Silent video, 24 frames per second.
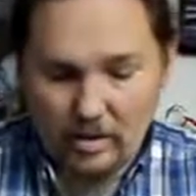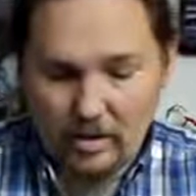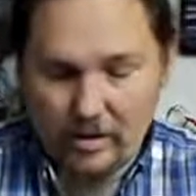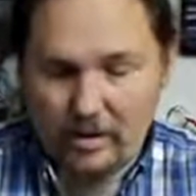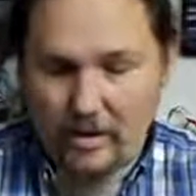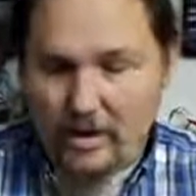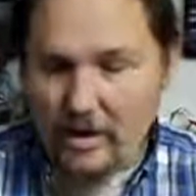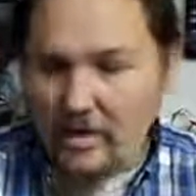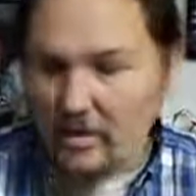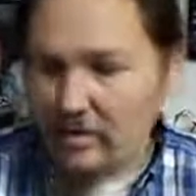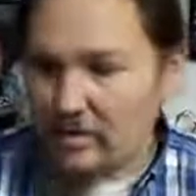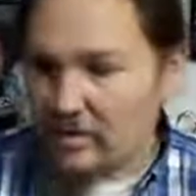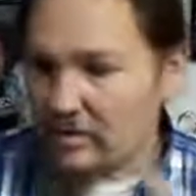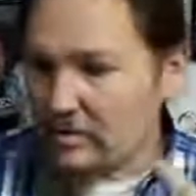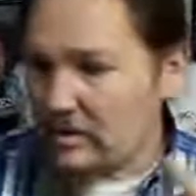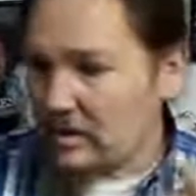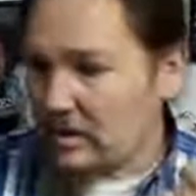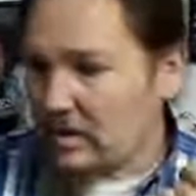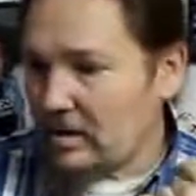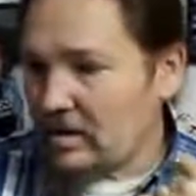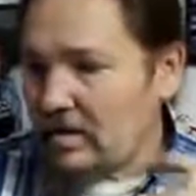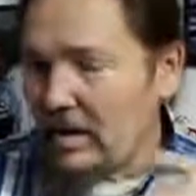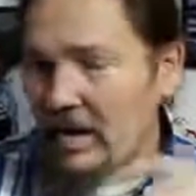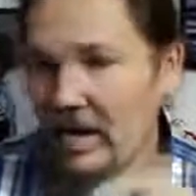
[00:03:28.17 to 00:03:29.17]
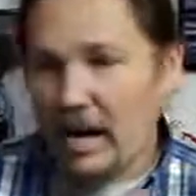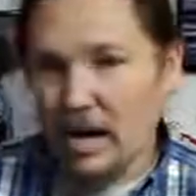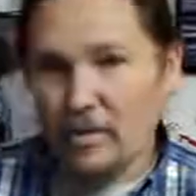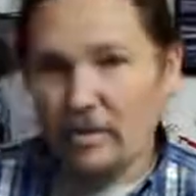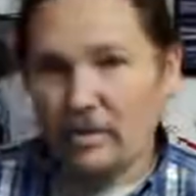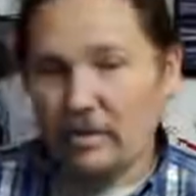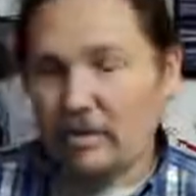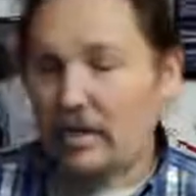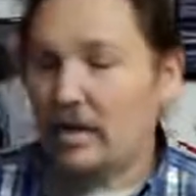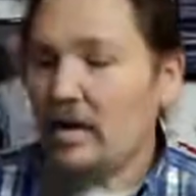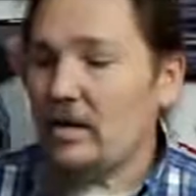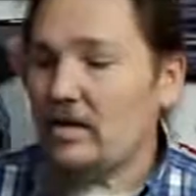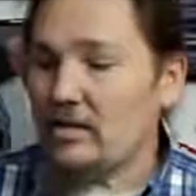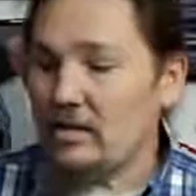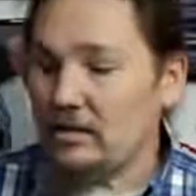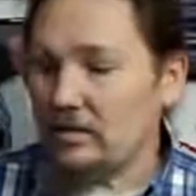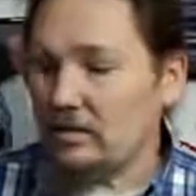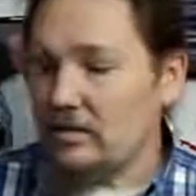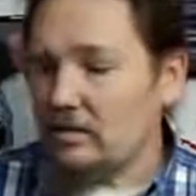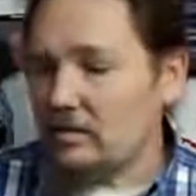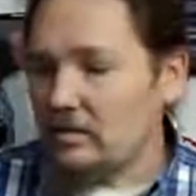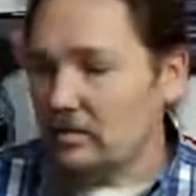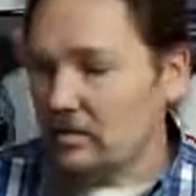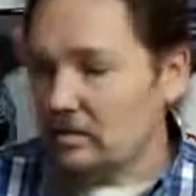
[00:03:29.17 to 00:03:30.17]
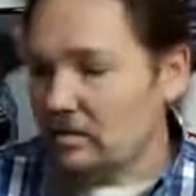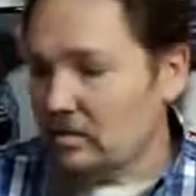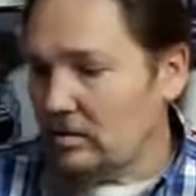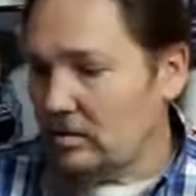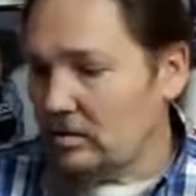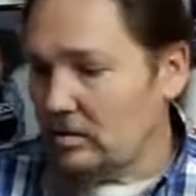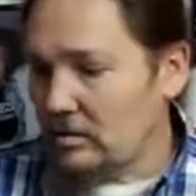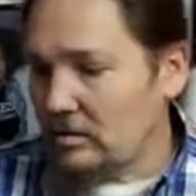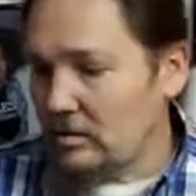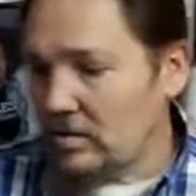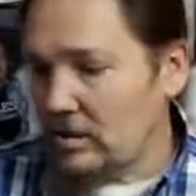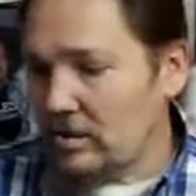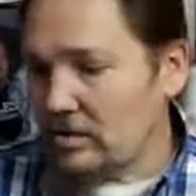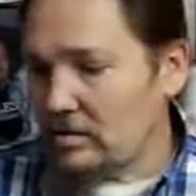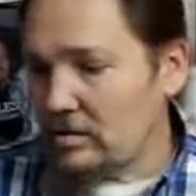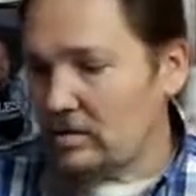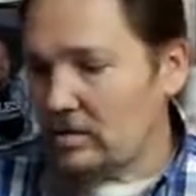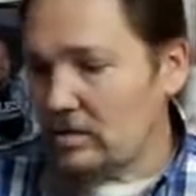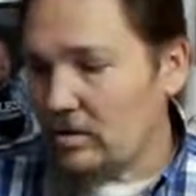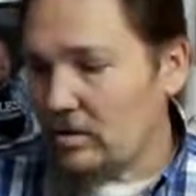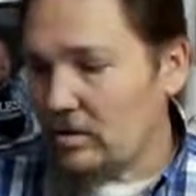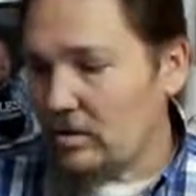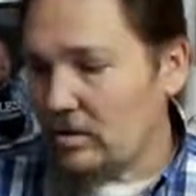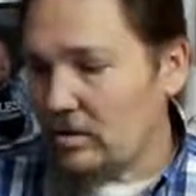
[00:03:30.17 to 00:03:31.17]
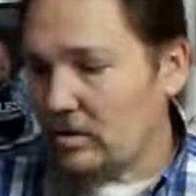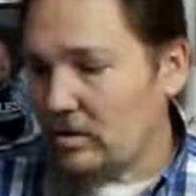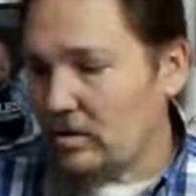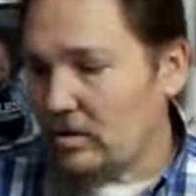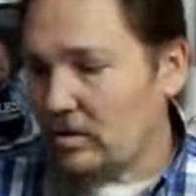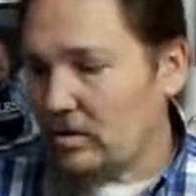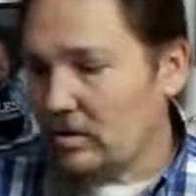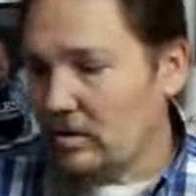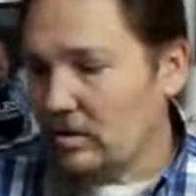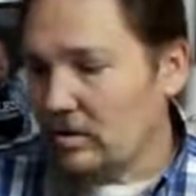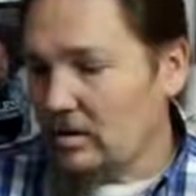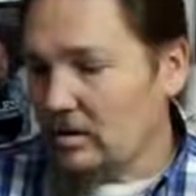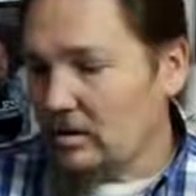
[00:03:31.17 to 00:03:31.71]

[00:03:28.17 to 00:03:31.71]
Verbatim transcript: now there's a application that's on